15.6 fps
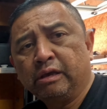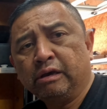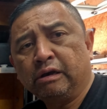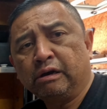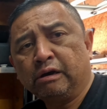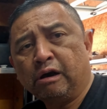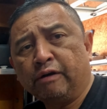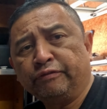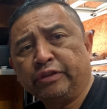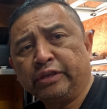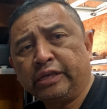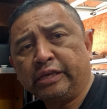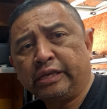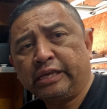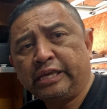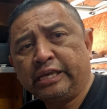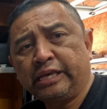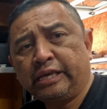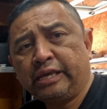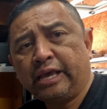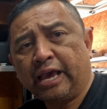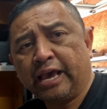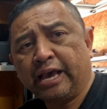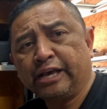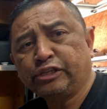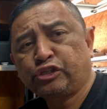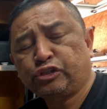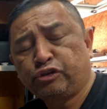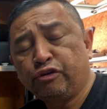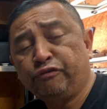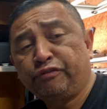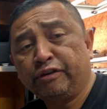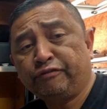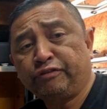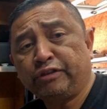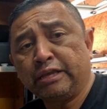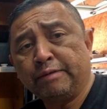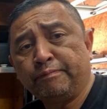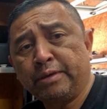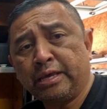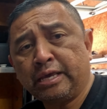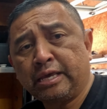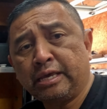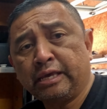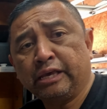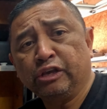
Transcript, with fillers: of the ES250B,